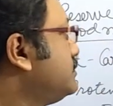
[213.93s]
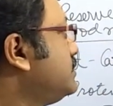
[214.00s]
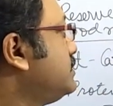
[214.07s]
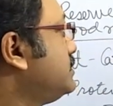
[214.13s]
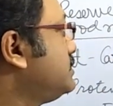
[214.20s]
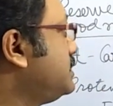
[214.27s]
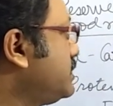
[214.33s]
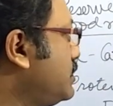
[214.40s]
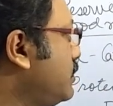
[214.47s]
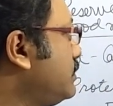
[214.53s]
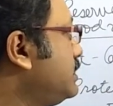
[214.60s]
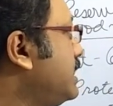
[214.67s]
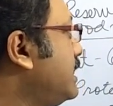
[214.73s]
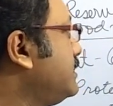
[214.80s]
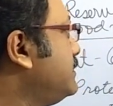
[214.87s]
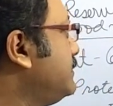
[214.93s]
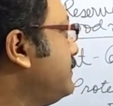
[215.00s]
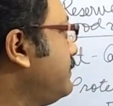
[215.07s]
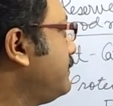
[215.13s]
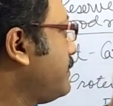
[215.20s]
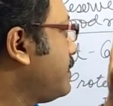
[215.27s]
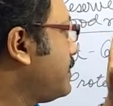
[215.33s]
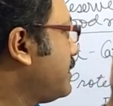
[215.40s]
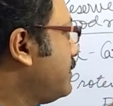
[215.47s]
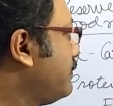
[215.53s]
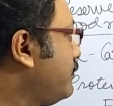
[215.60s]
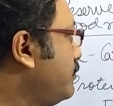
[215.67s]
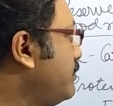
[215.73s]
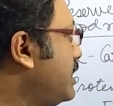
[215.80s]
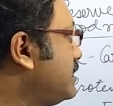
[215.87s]
secure that
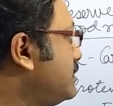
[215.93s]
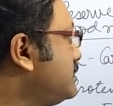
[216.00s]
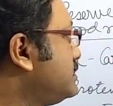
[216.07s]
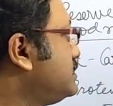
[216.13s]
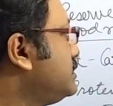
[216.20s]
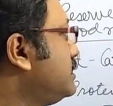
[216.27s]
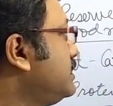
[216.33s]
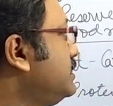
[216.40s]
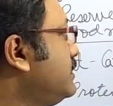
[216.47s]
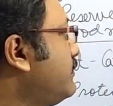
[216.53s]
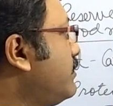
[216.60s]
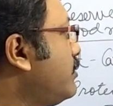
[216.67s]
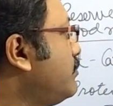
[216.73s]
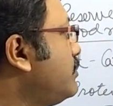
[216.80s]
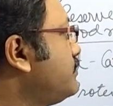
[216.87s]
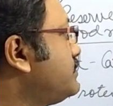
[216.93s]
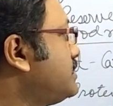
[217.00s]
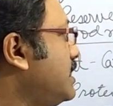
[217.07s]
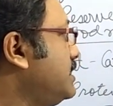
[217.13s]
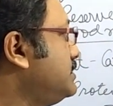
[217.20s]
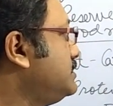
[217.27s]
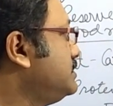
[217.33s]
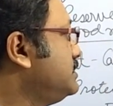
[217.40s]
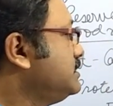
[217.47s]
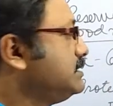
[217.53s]
food matters in the form of starch.